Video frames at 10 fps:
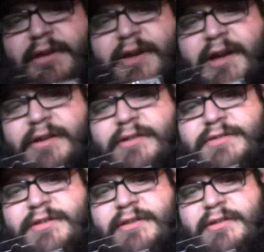and
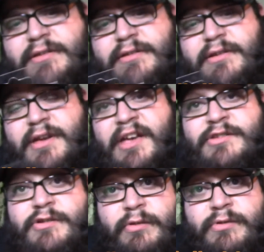it's
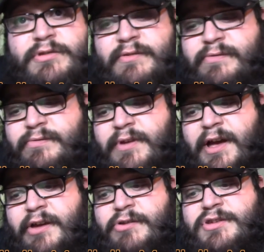exclusive,
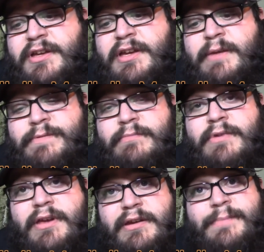I usually keep him
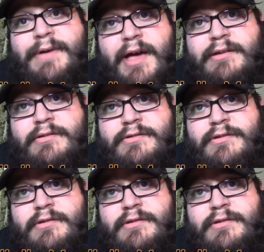in the package.